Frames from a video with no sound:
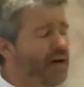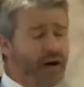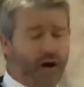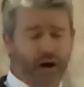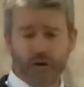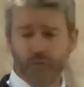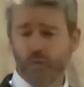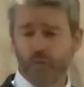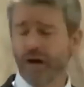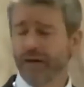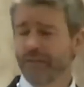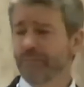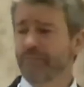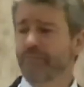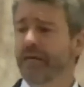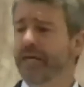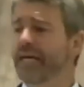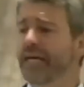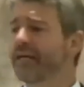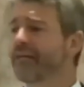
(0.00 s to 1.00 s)
or what
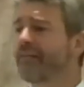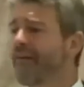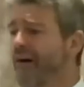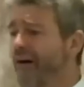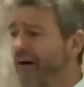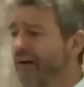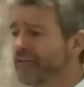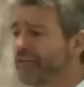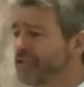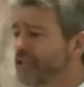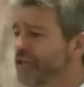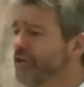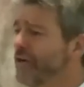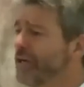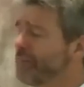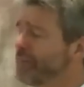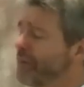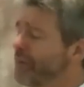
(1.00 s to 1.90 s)
men are doing,